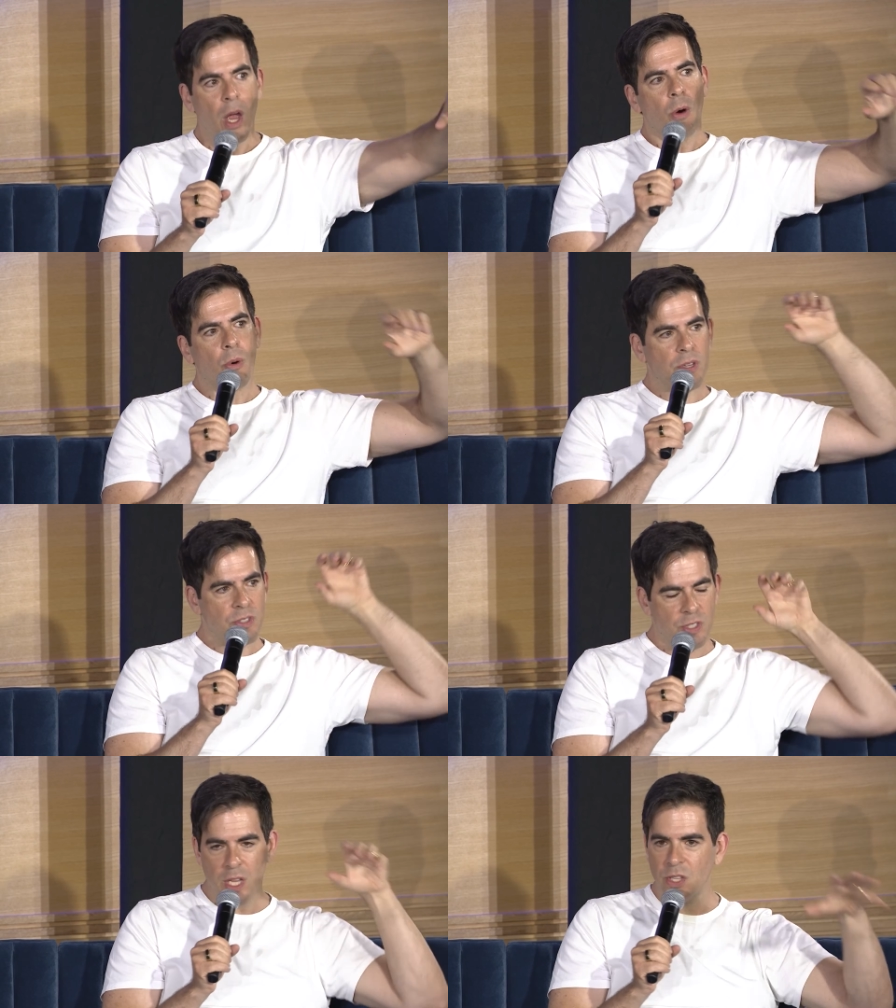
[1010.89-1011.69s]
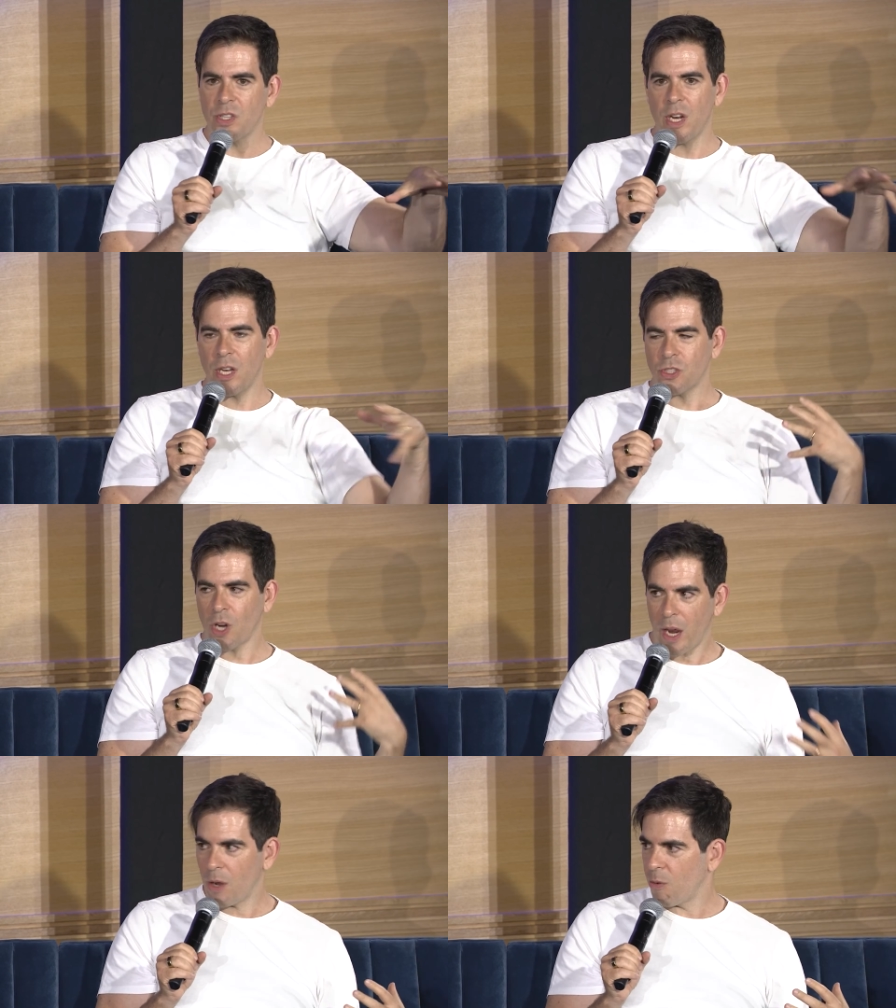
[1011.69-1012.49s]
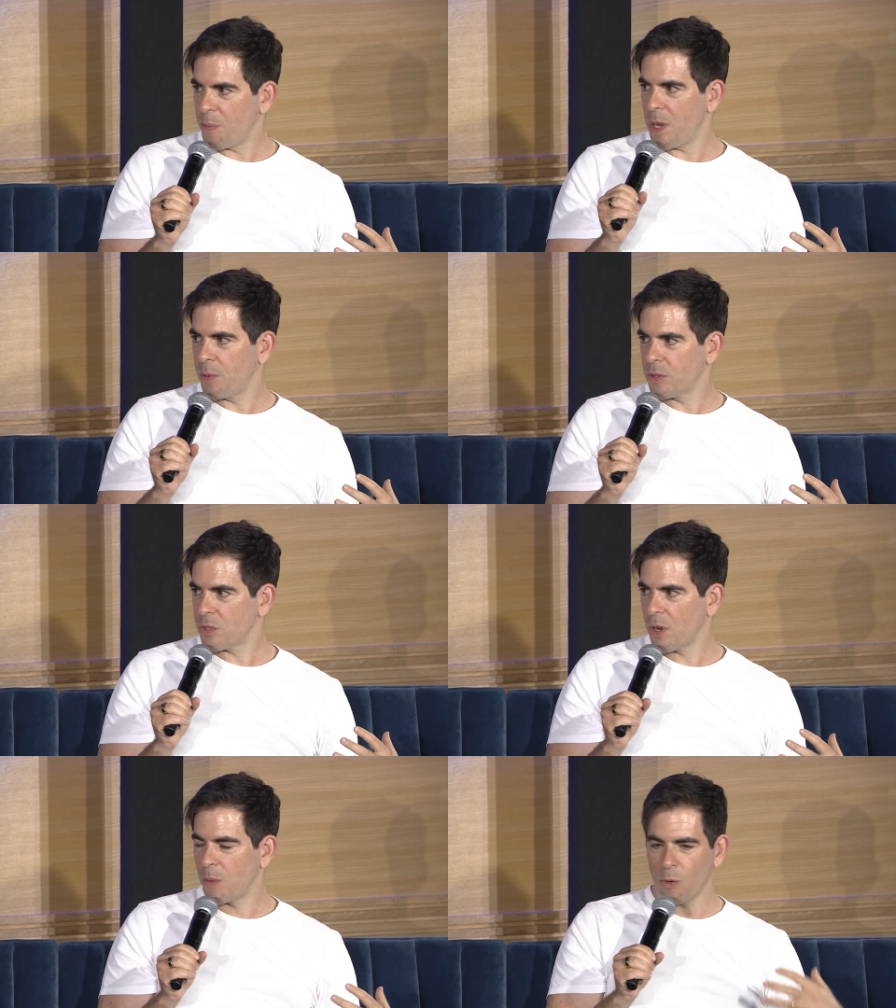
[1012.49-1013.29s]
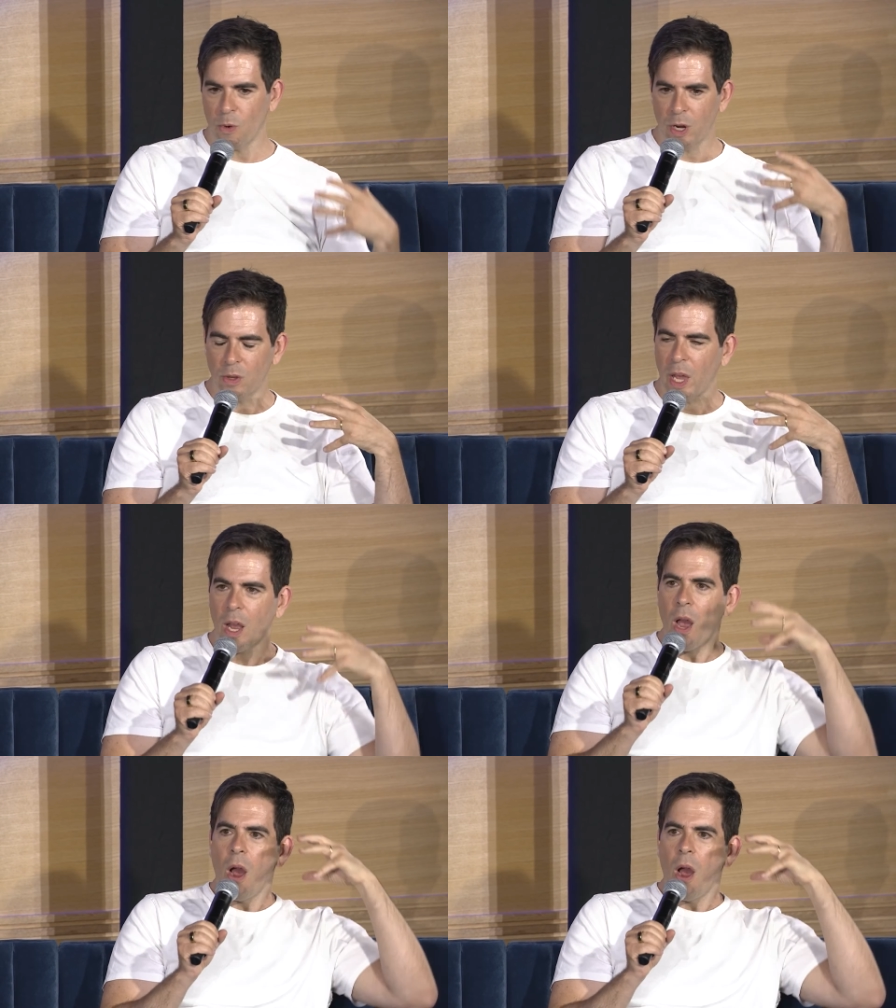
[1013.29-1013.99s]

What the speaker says: where you see the city in China where people are turning, but where you're like,